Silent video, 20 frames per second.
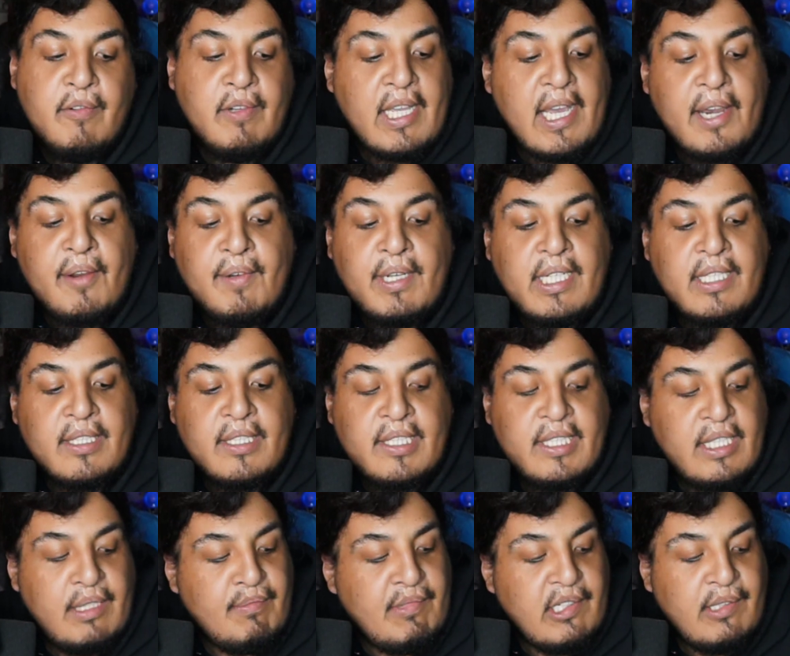We gotta wait and
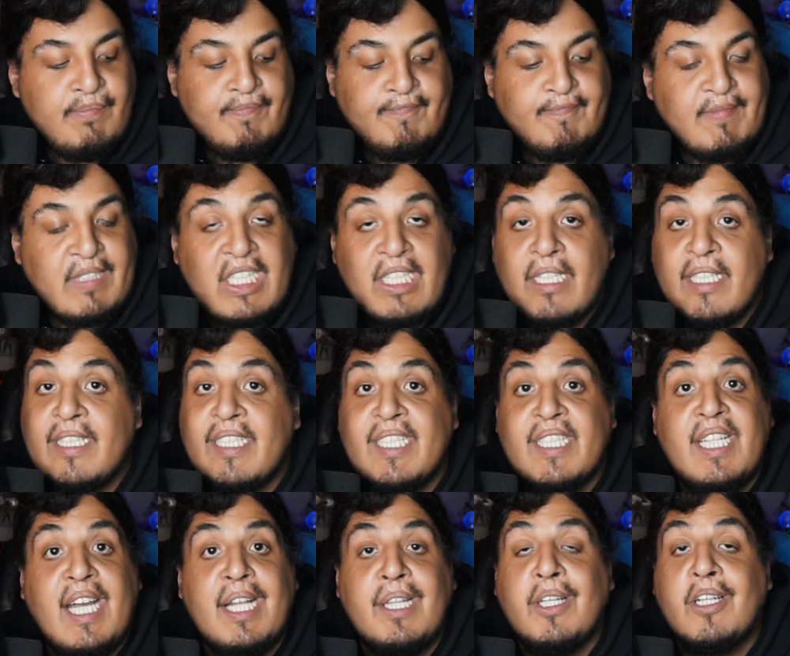see, but
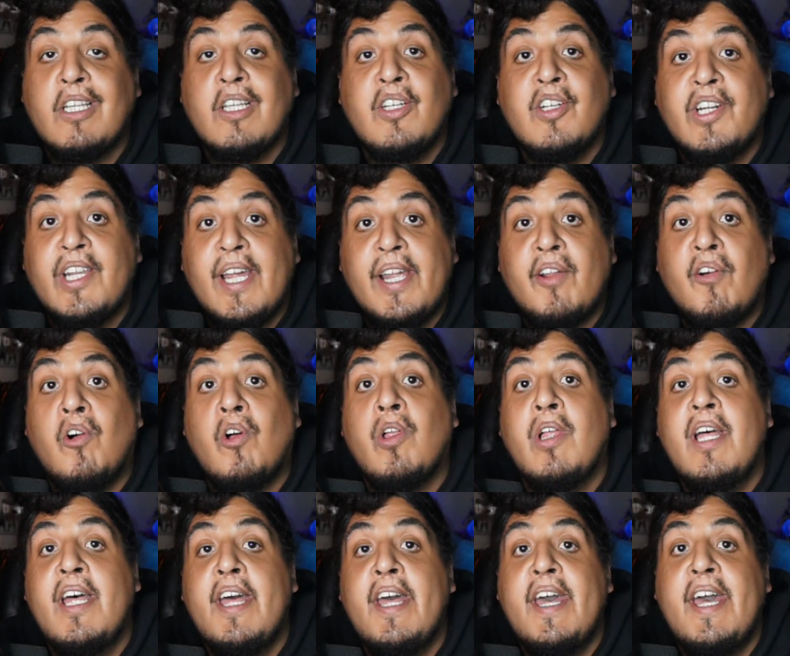it's not looking good at
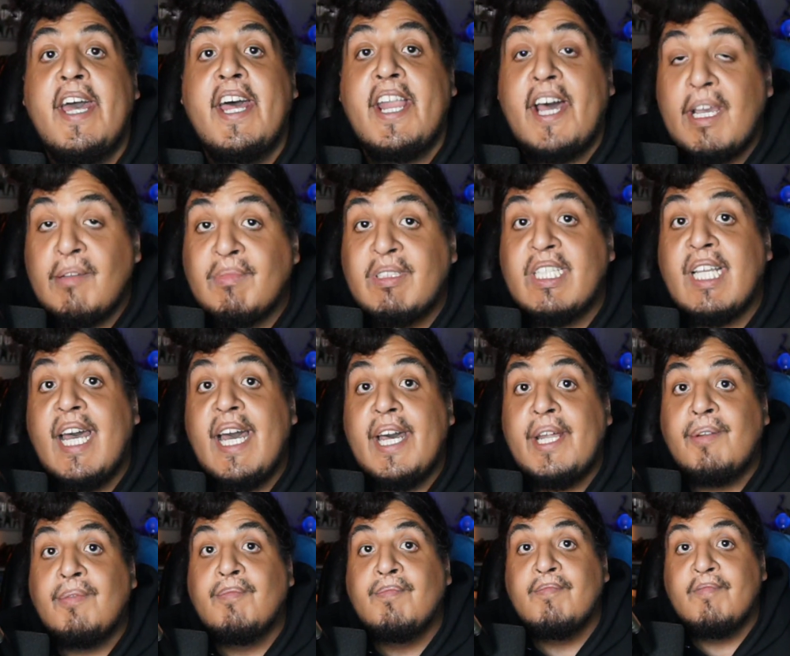all. And I am
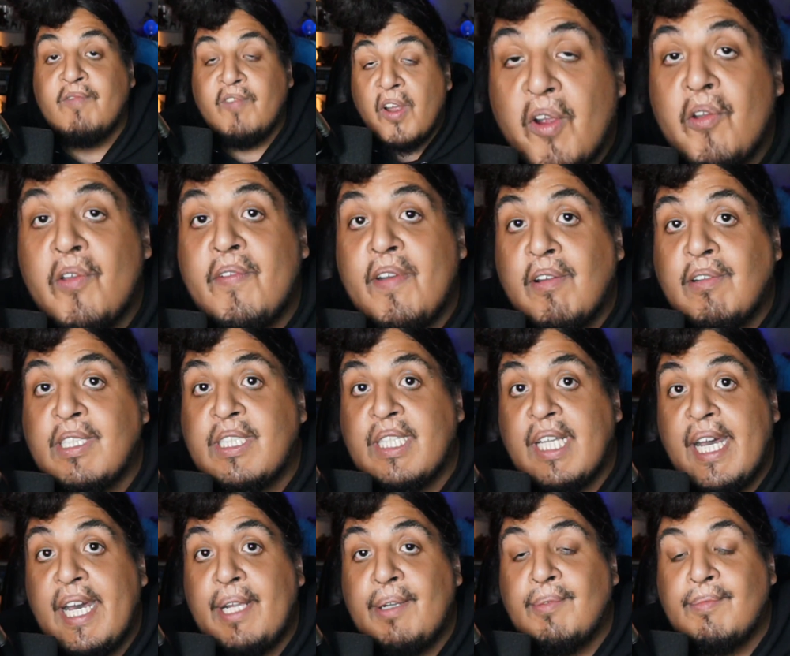sad. Very, very
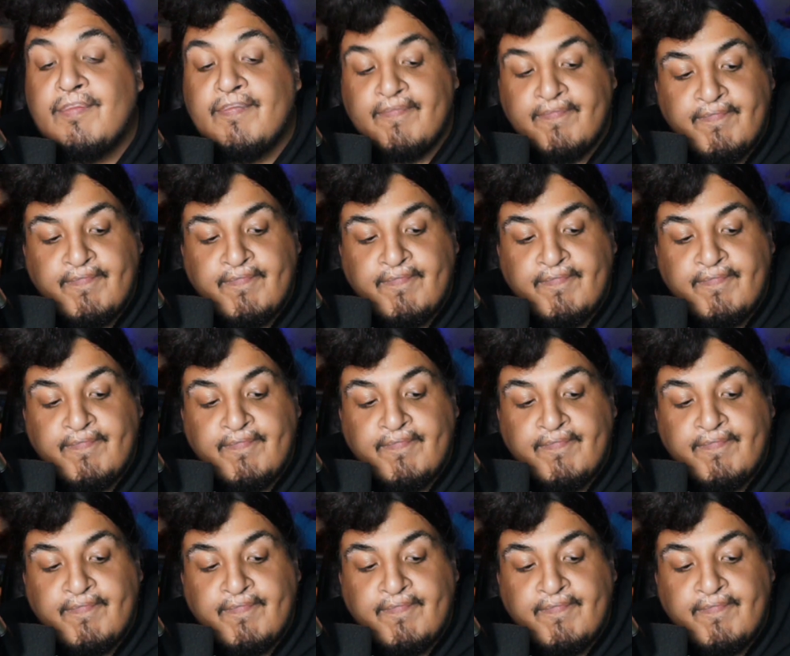sad.